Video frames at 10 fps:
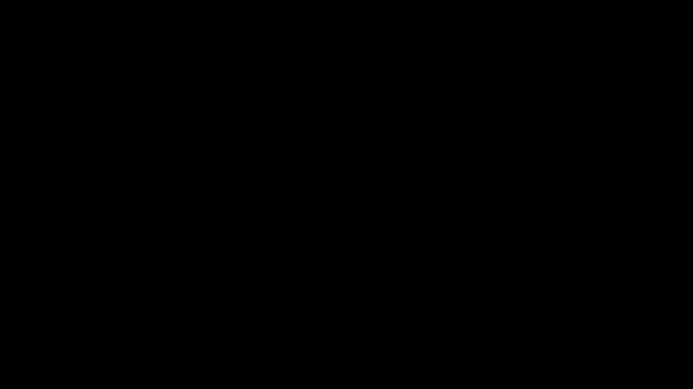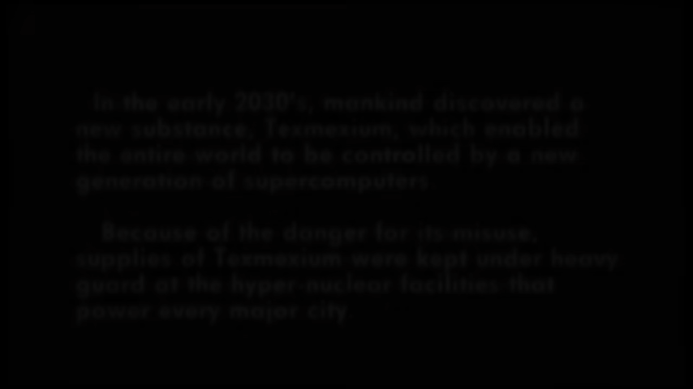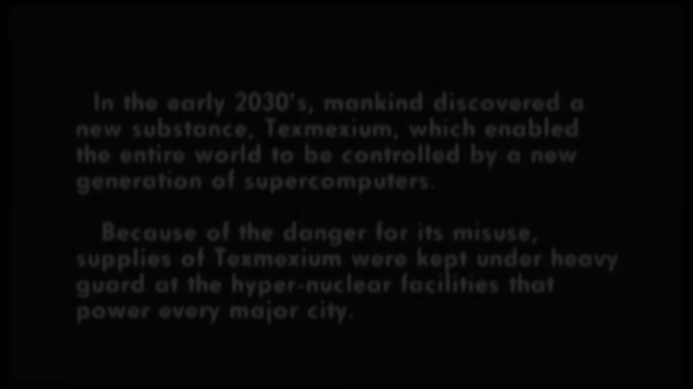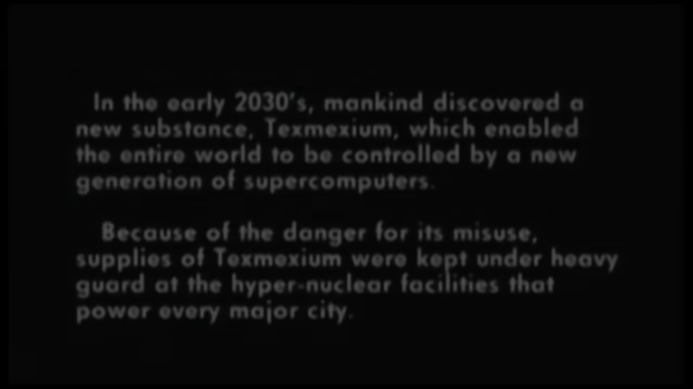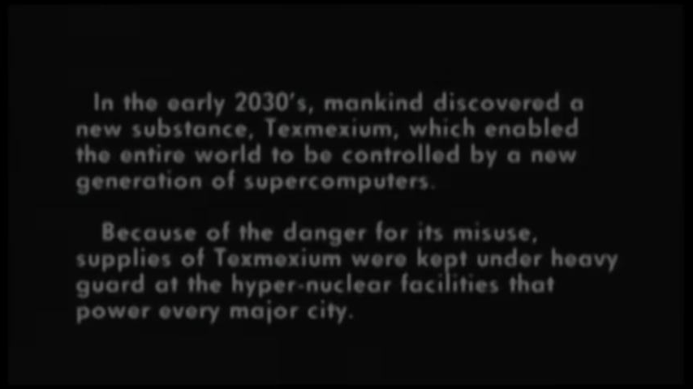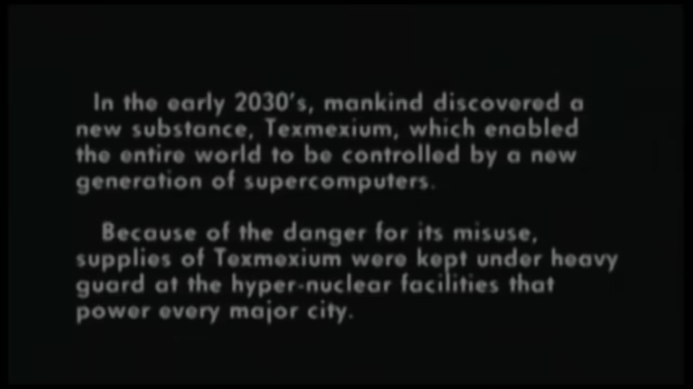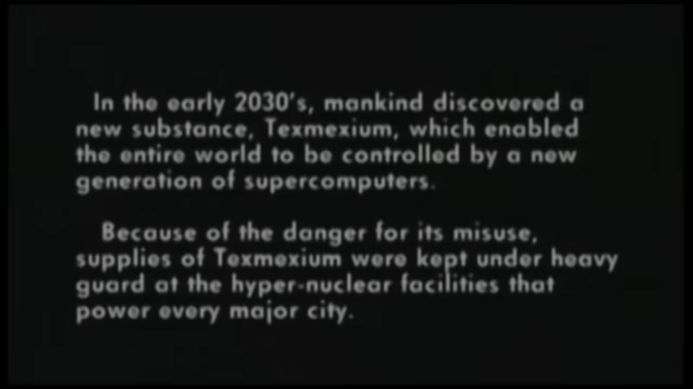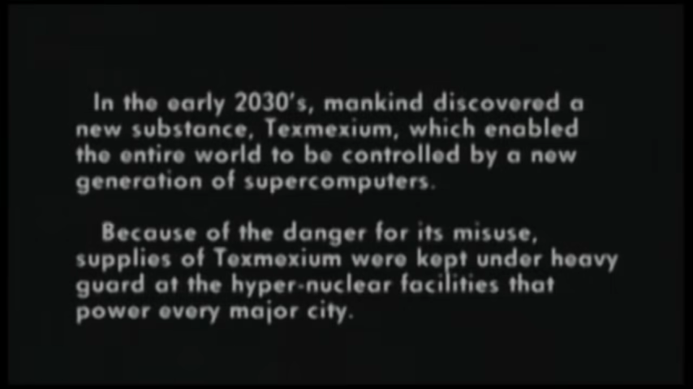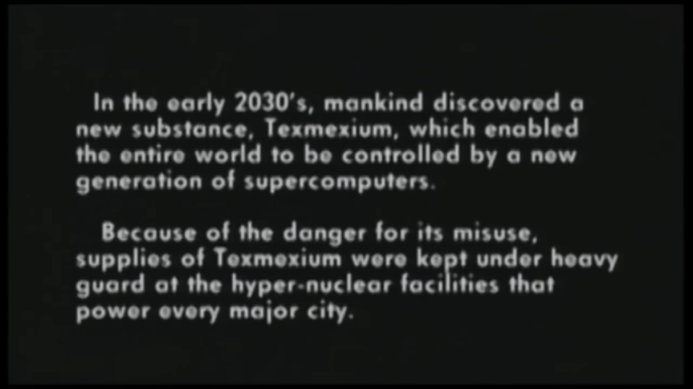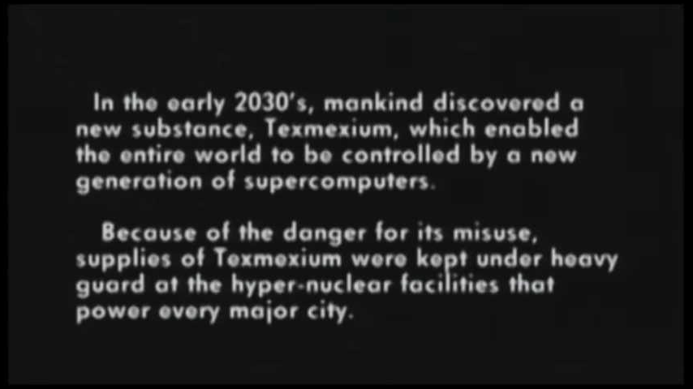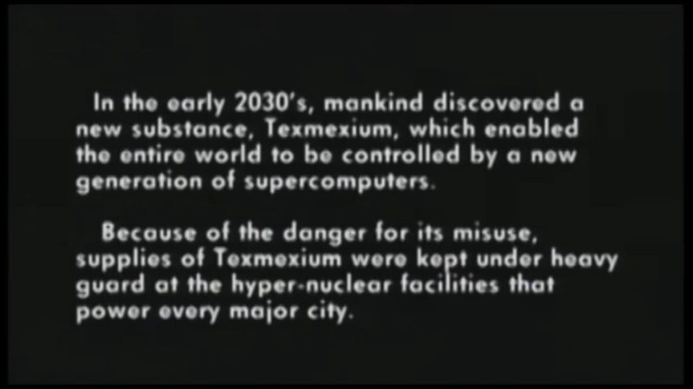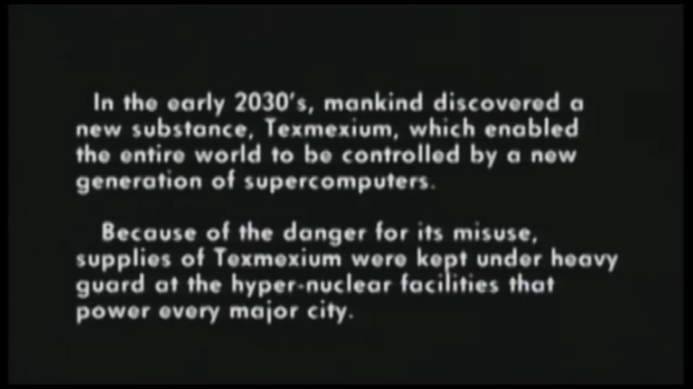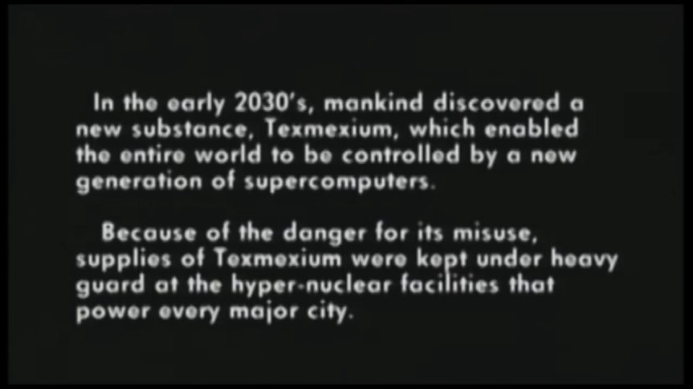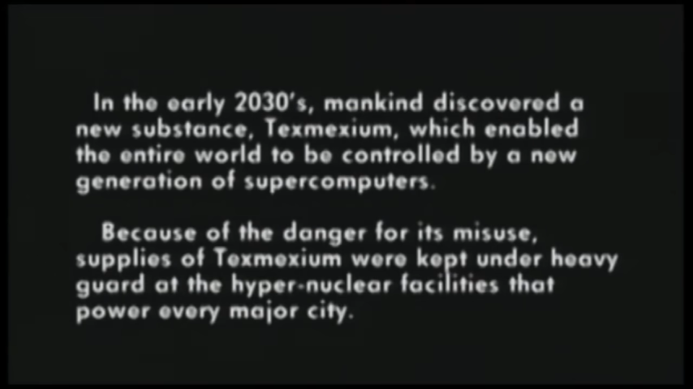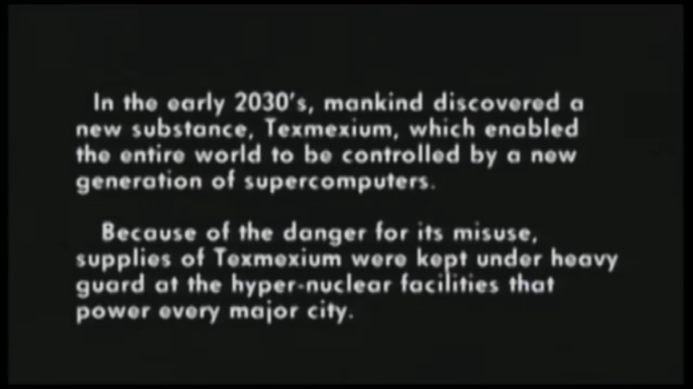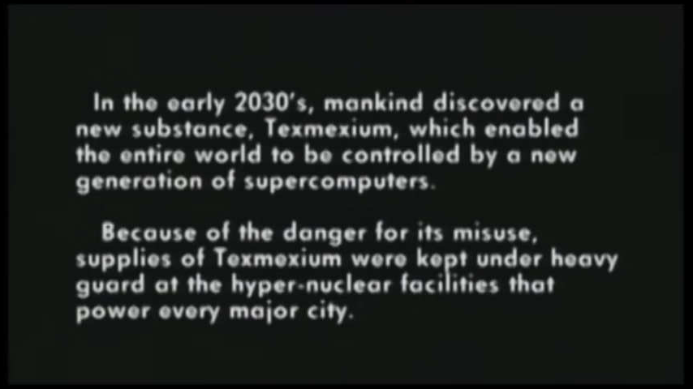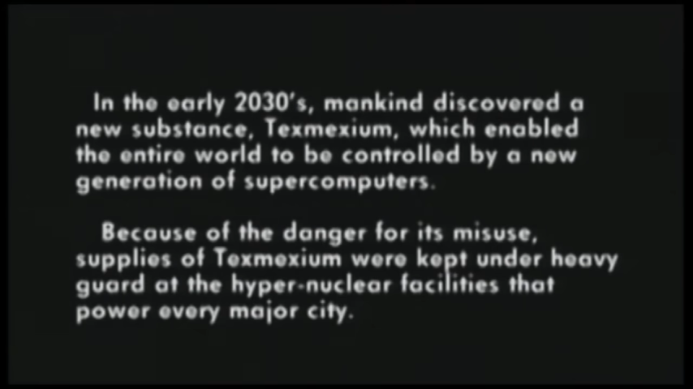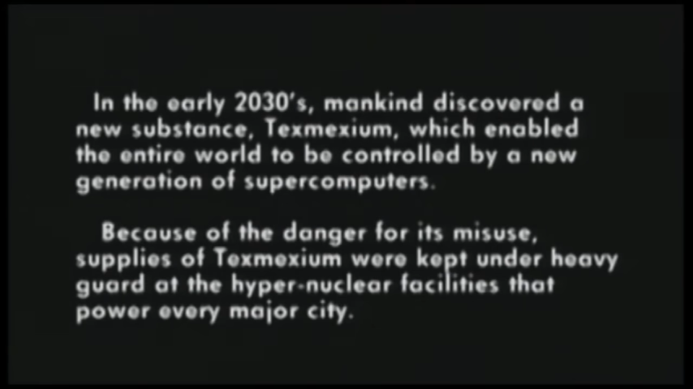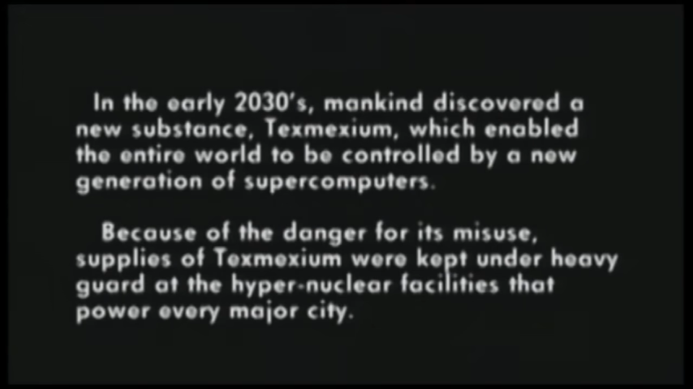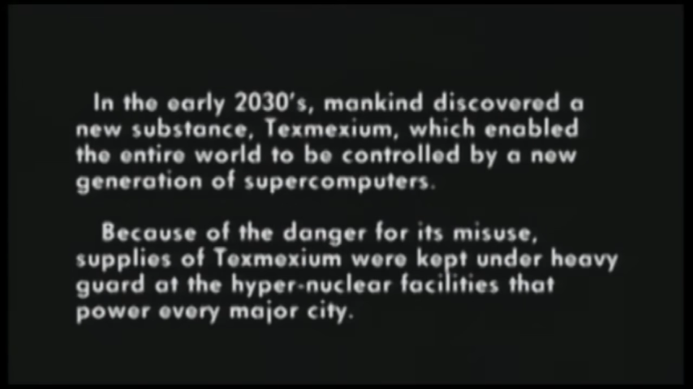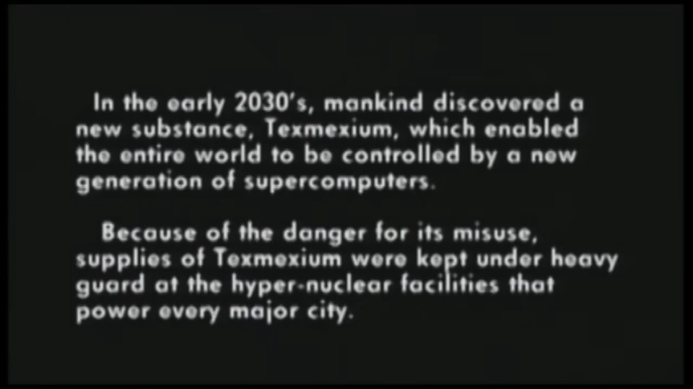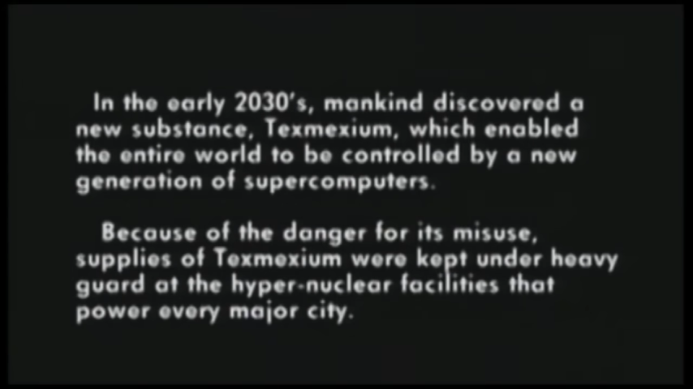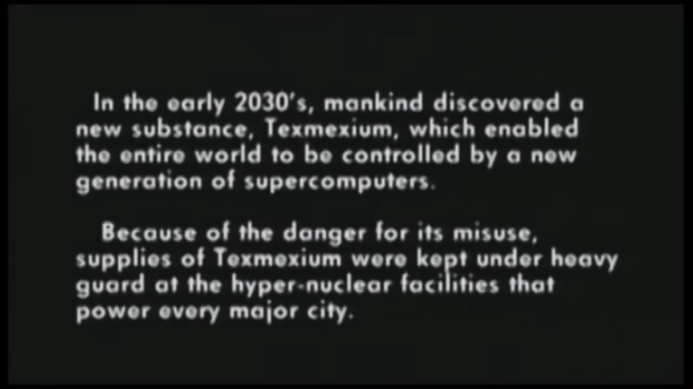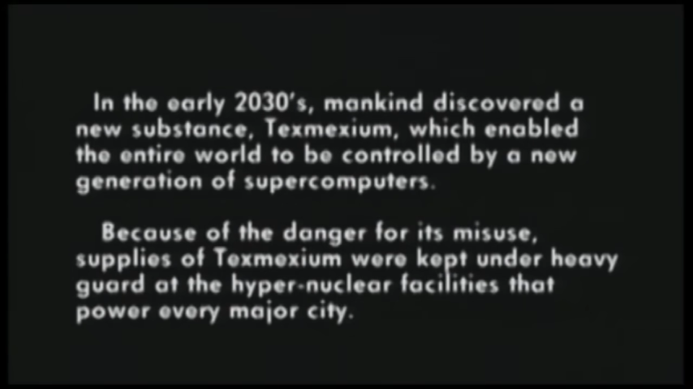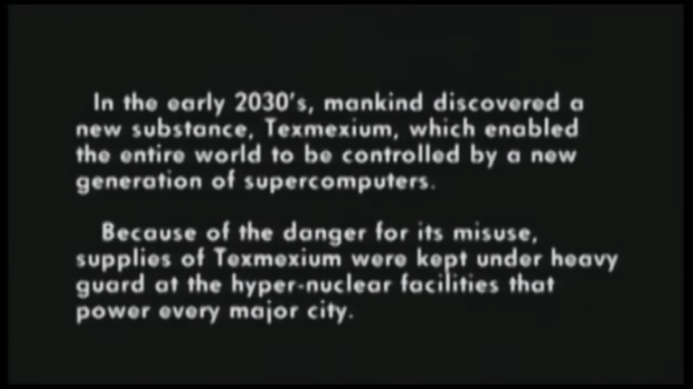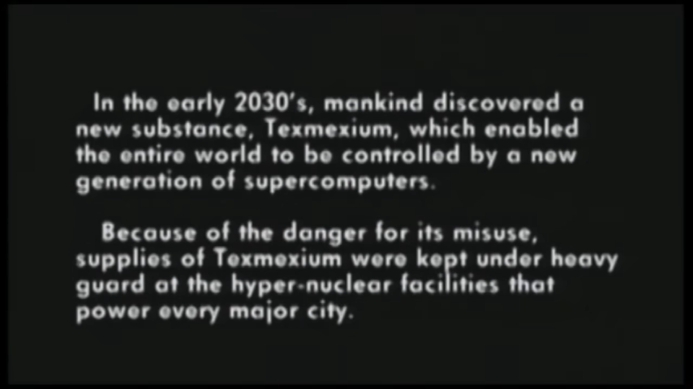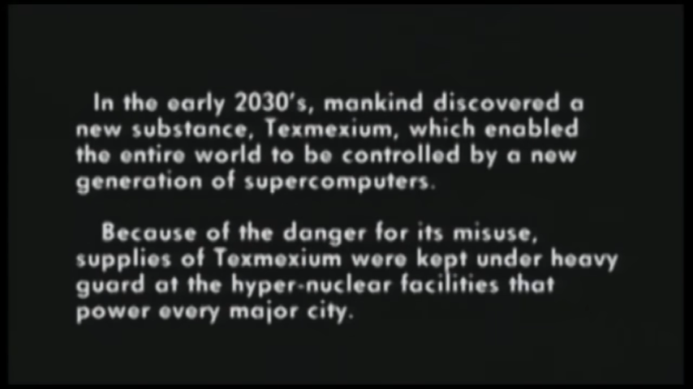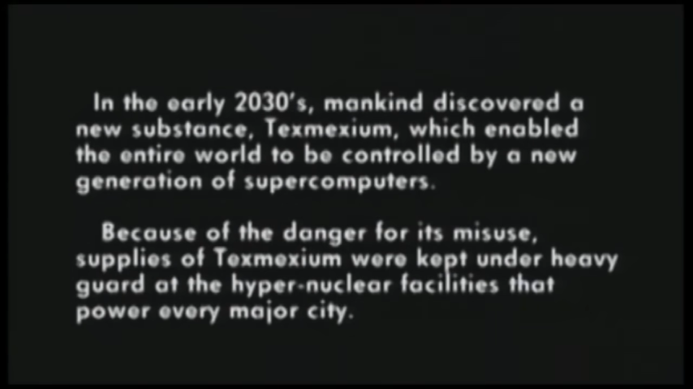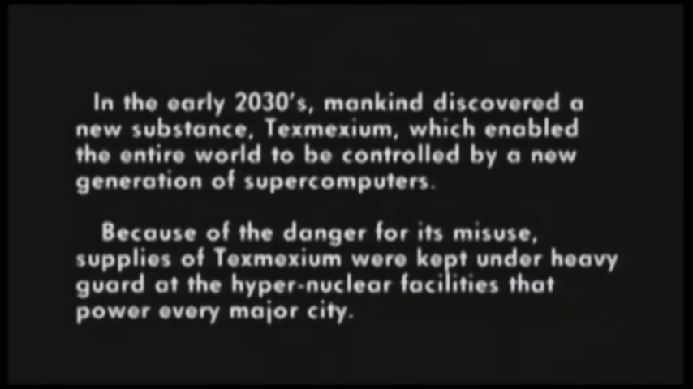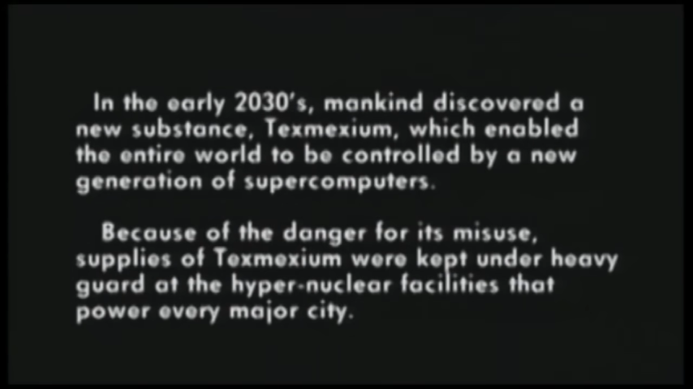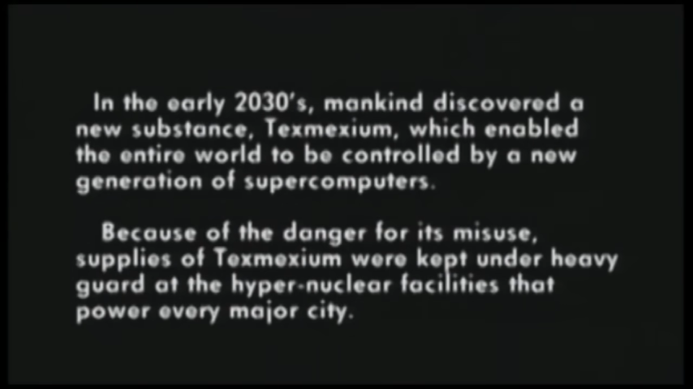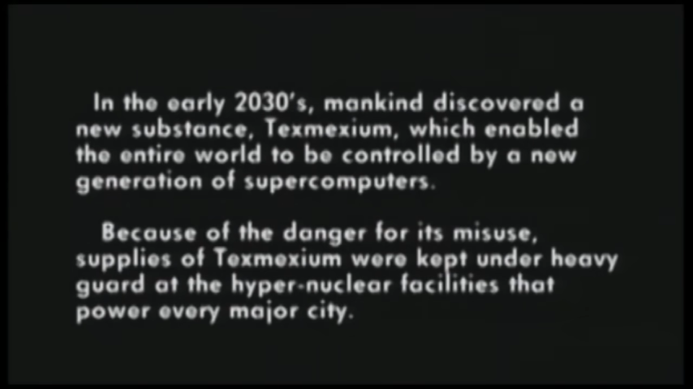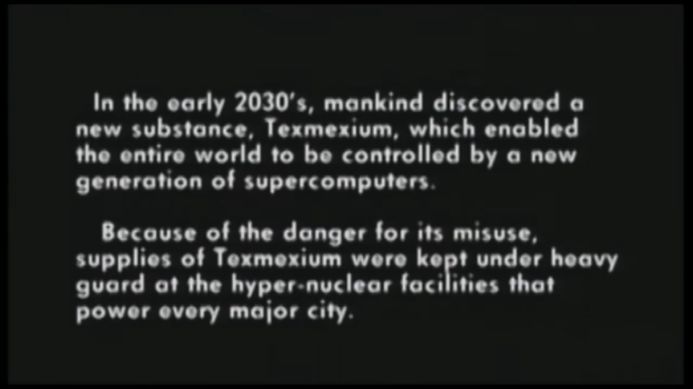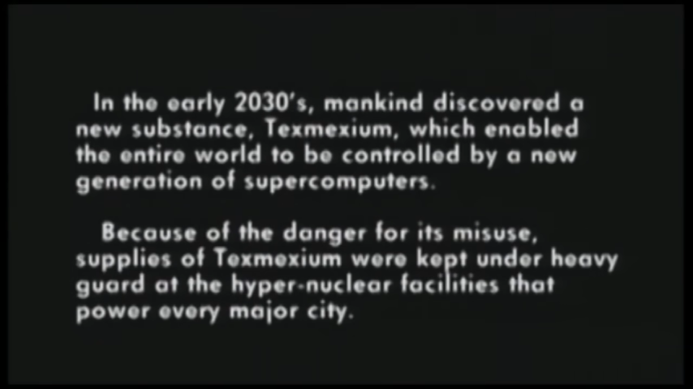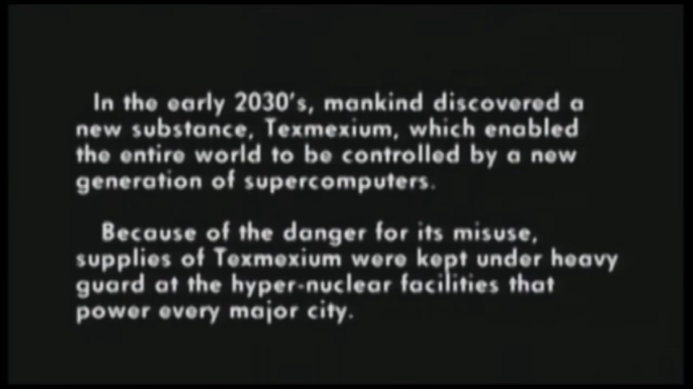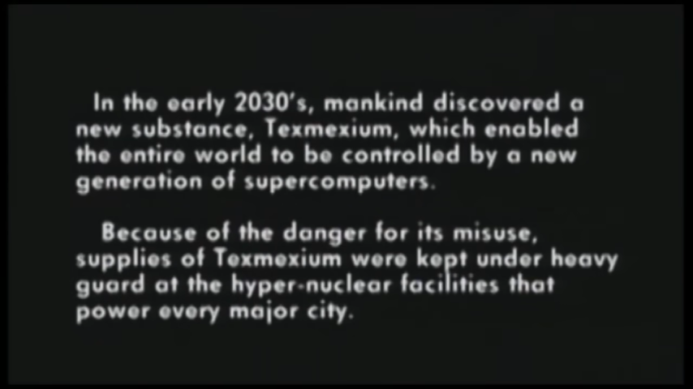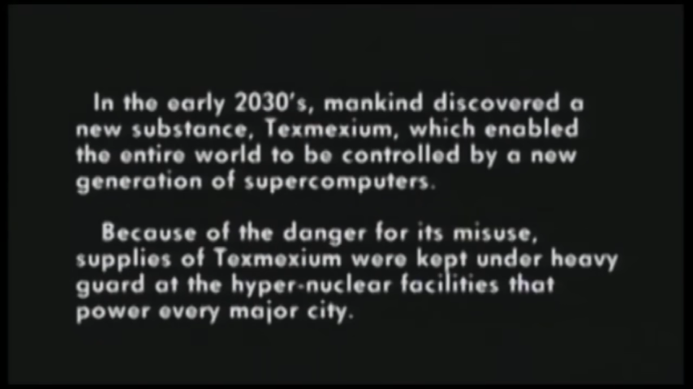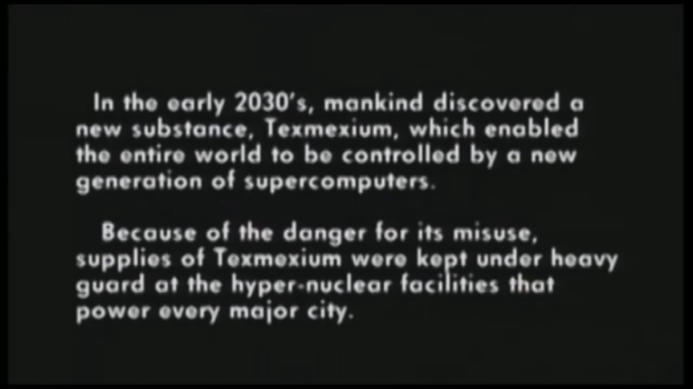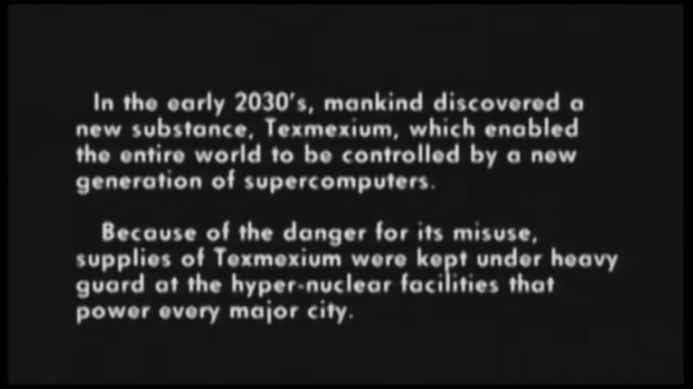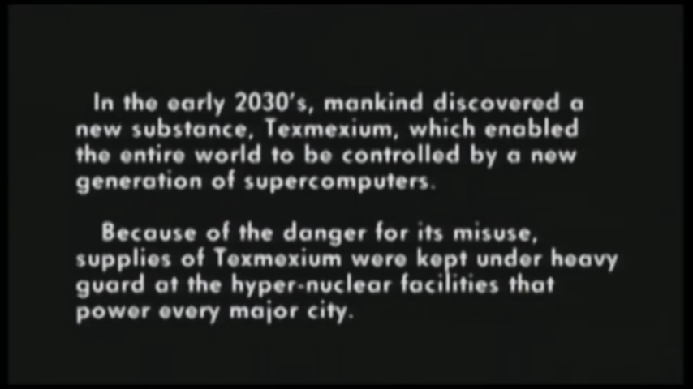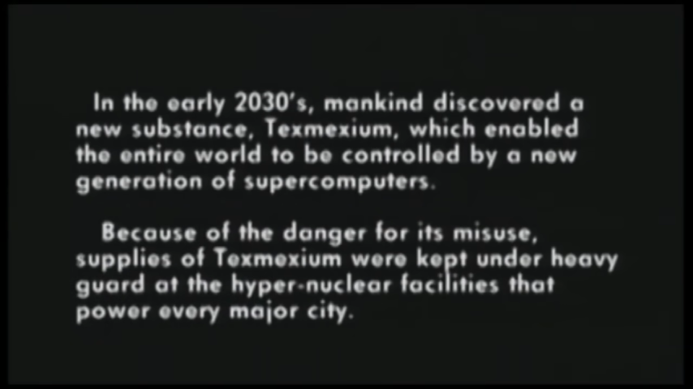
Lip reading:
No face is visible, so there are no lips to read.